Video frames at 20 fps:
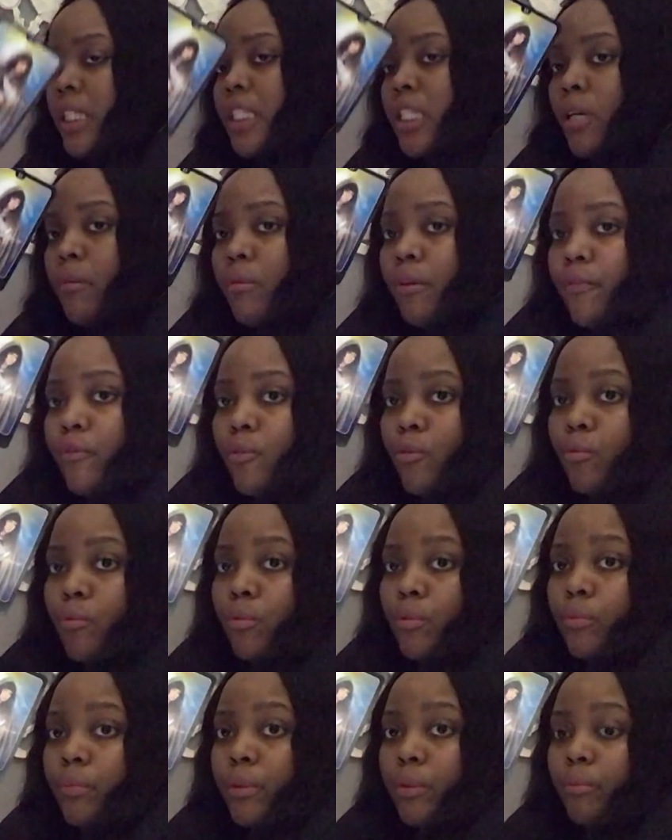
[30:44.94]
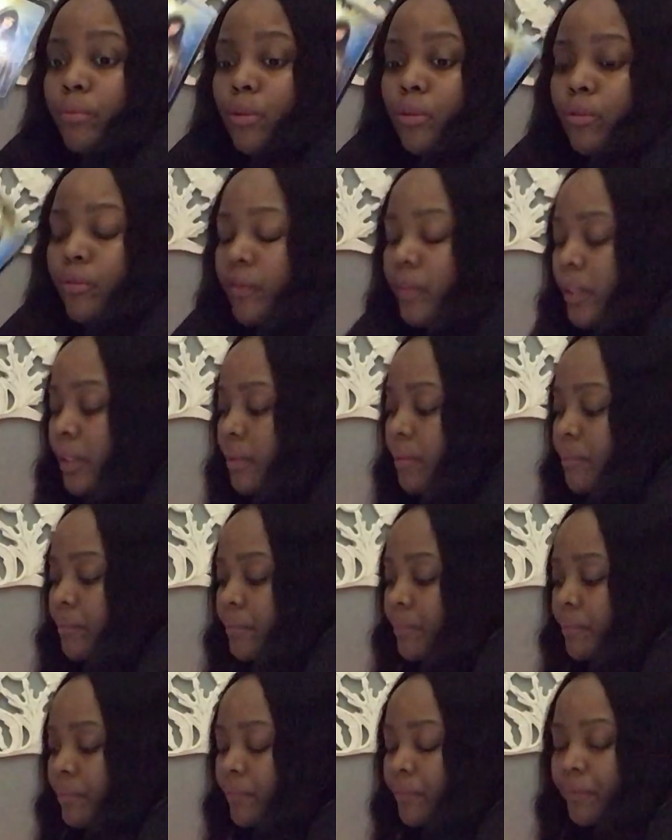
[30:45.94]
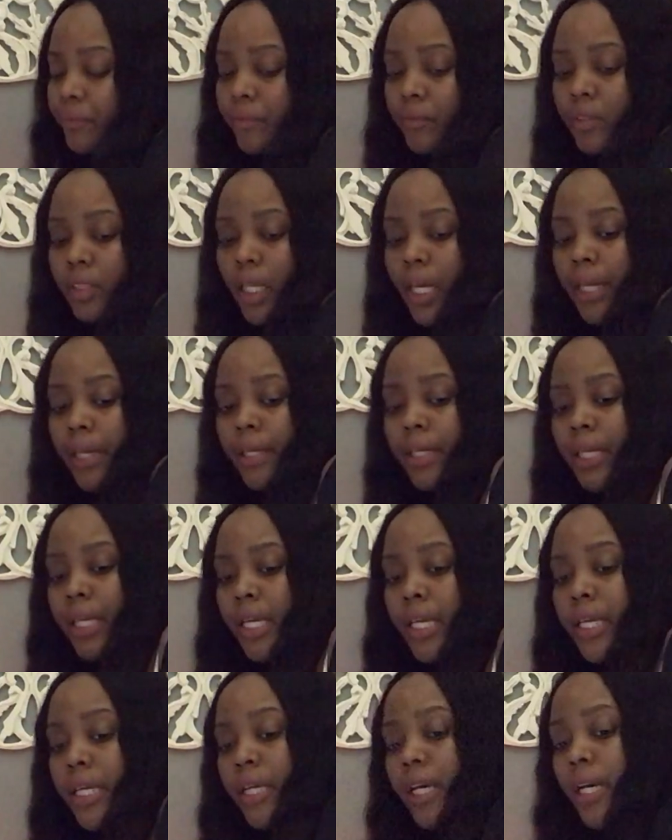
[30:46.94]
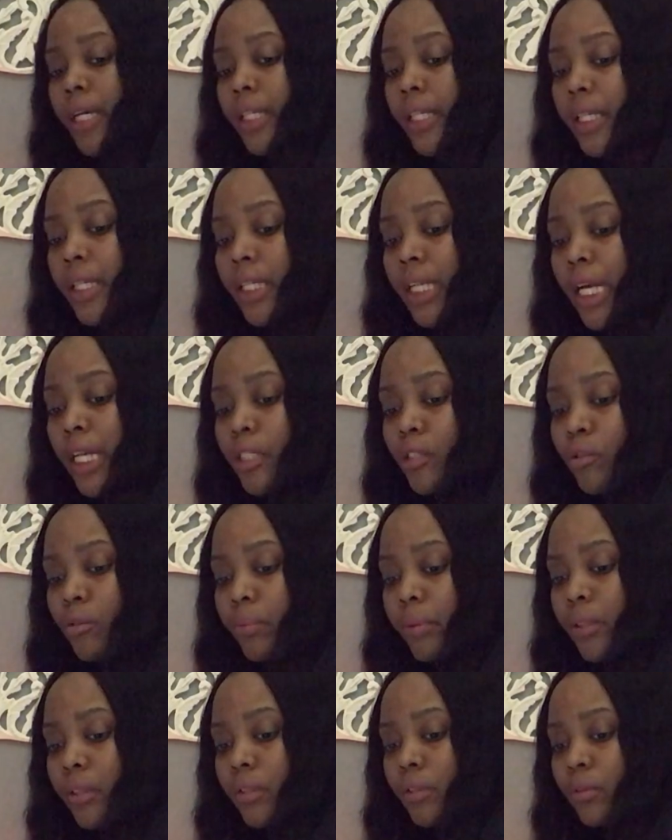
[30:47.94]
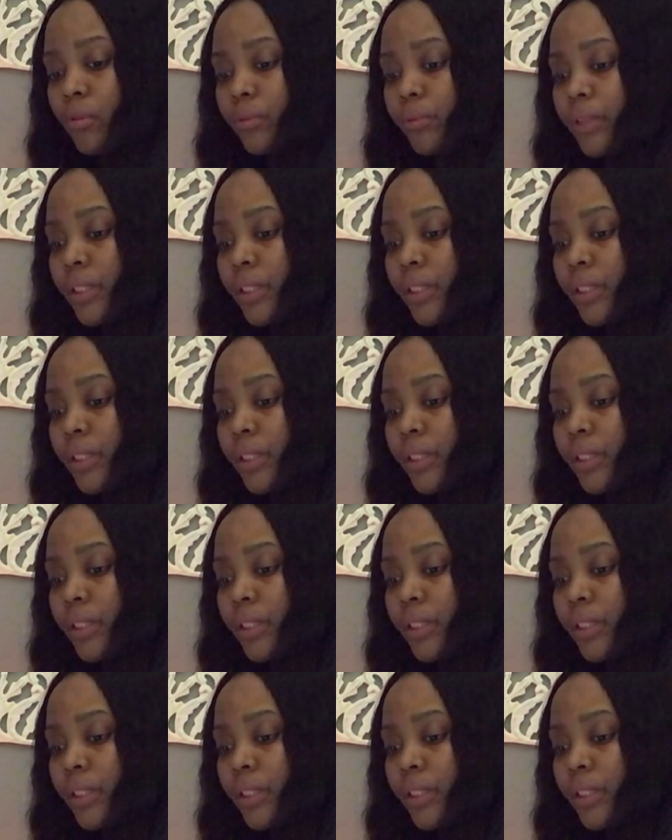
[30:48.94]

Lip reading: Some of you will be moving. Okay. Again, I do personal